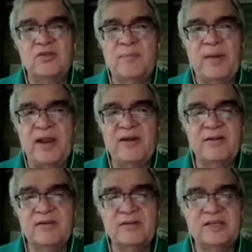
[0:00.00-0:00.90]

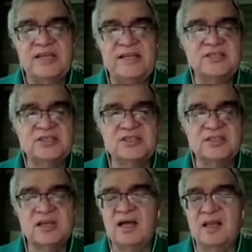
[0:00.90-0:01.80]
bear teaches
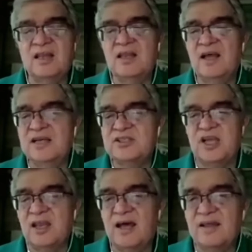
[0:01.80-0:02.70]
us a
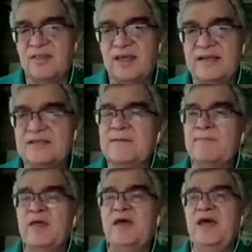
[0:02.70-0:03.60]
lot of things.
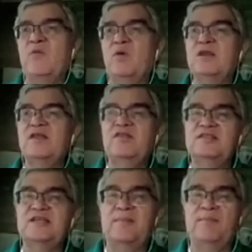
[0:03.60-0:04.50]
And one of the
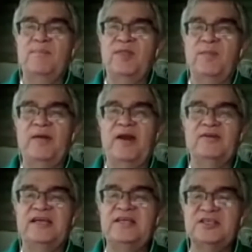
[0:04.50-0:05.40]
things the bear
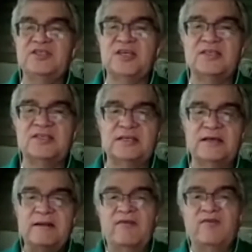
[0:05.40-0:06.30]
teaches us,
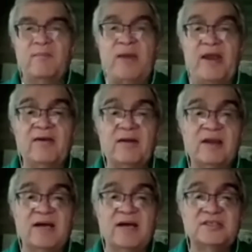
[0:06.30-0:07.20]
if a bear
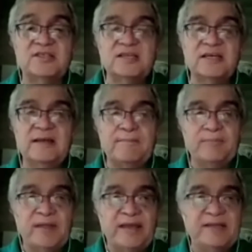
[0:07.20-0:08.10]
cuts
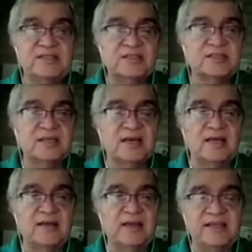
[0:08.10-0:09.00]

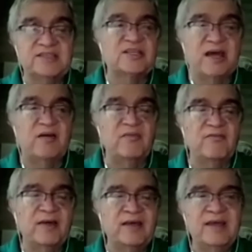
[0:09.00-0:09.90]
itself
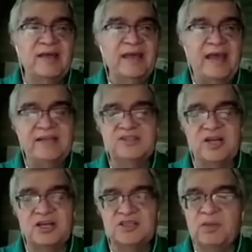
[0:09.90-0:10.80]
and it
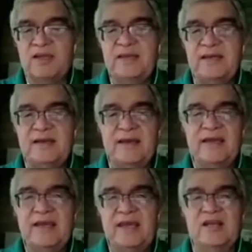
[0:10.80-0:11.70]
starts bleeding,
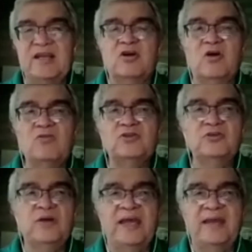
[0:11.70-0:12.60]
it'll go
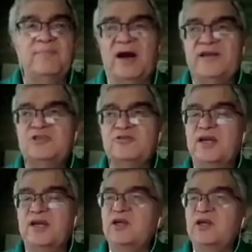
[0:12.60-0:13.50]
to a pine
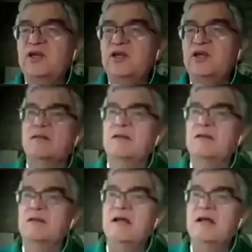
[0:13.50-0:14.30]
tree. You know that little